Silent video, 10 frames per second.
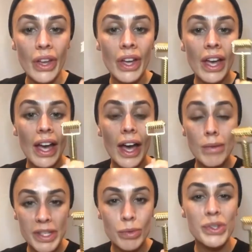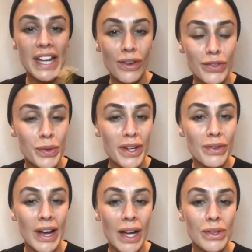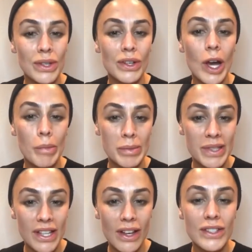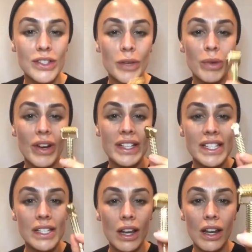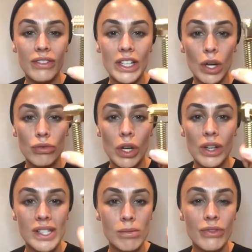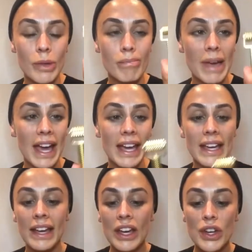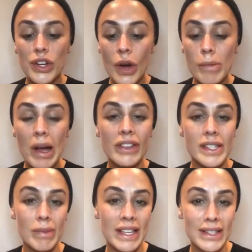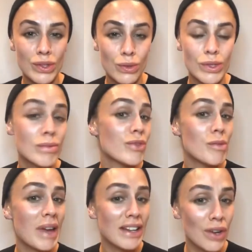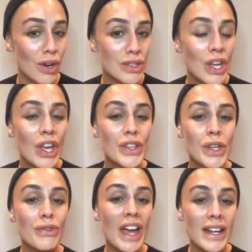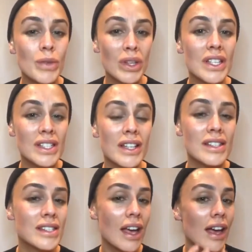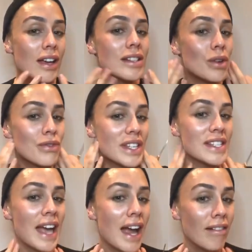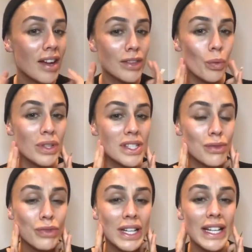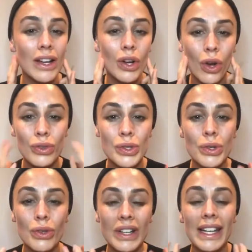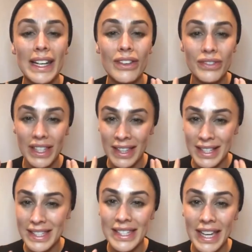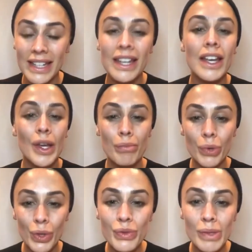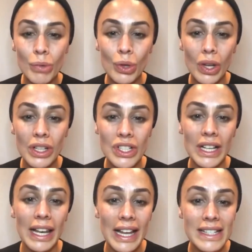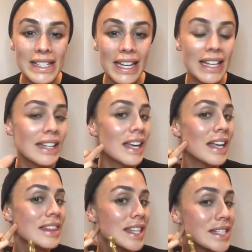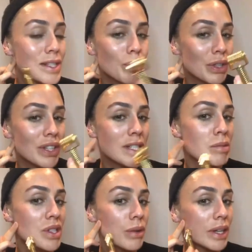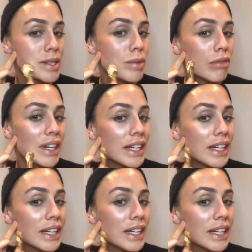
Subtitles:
And this will stay on for 24 hours on Harper's Bazaar, so don't worry. This is our lovely gold roller. Some of you may know about this amazing tool, some of you may not. So for anyone that's concerned of this area and that wants to really contour and lift that skin, improve some more collagen and elastin, this is what you need to be doing as well regularly.